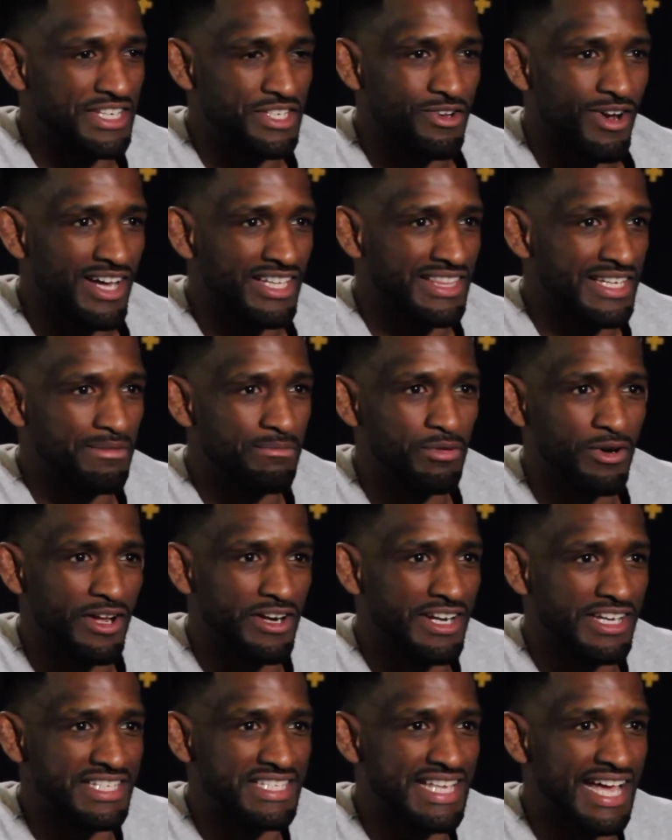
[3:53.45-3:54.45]
It's go out there and put
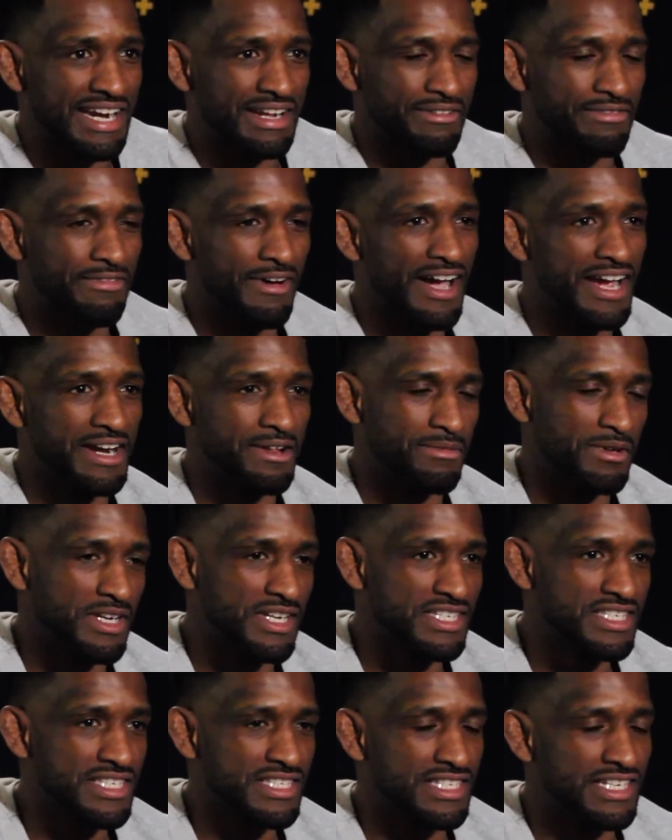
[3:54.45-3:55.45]
on an exciting fight. I mean,
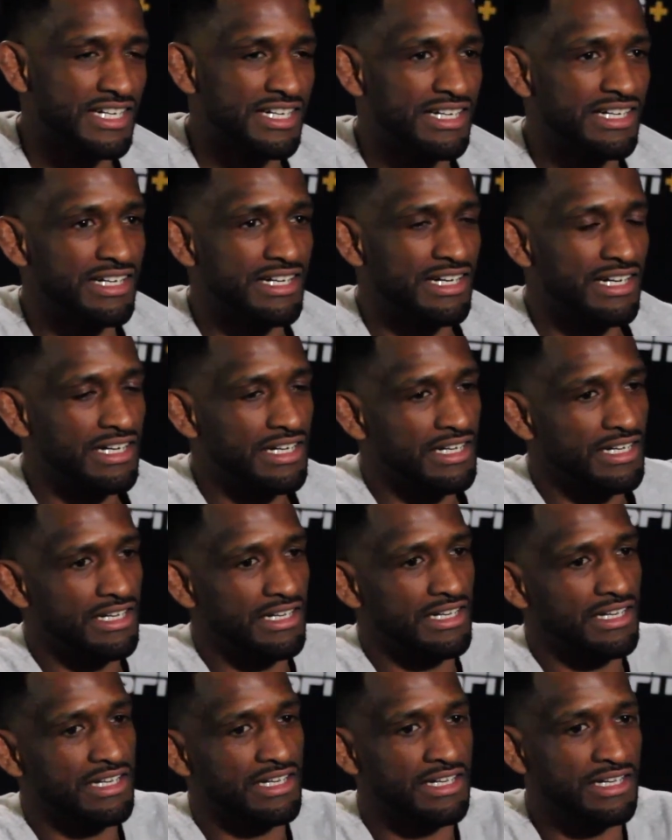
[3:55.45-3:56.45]
this is
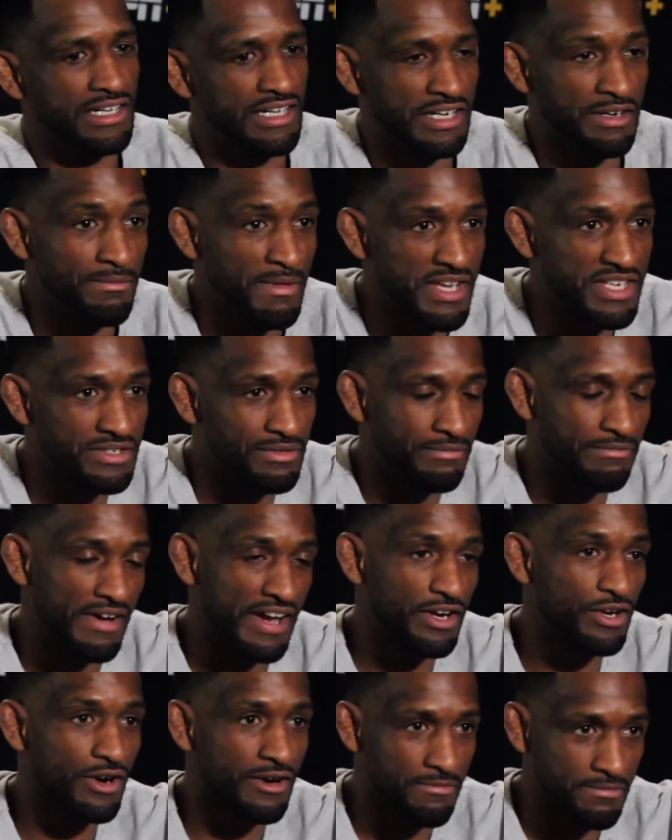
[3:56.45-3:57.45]
an amazing
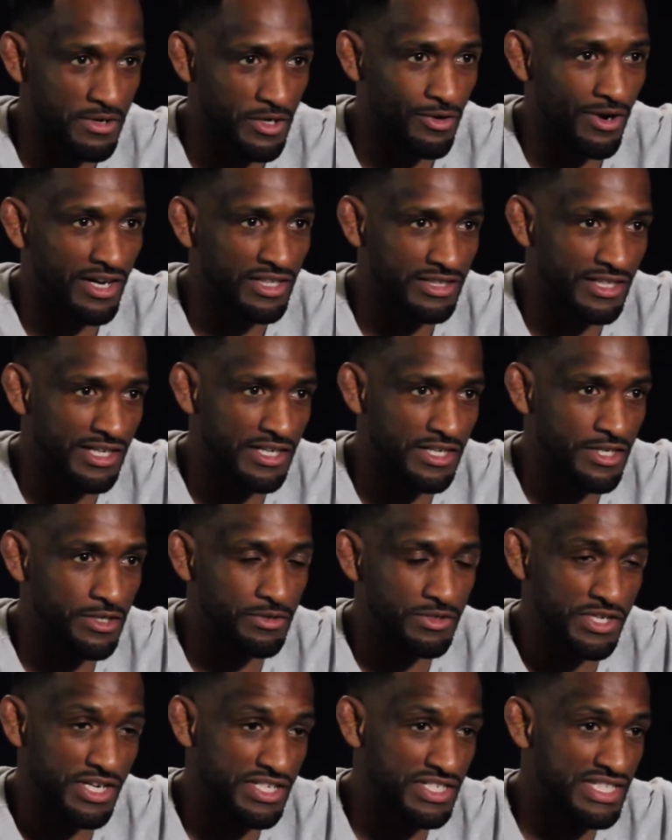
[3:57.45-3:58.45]
fight card for me to go out there and do
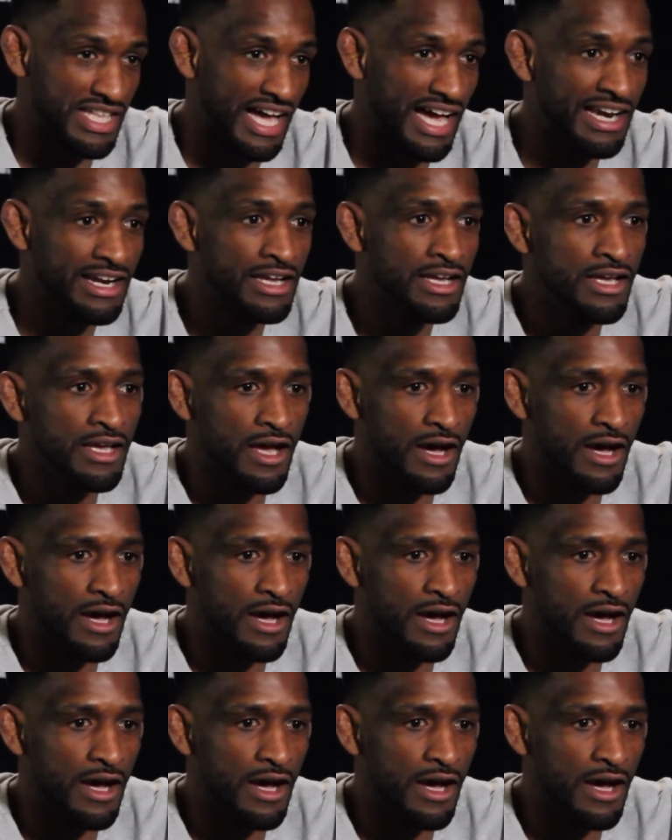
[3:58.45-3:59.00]
just that.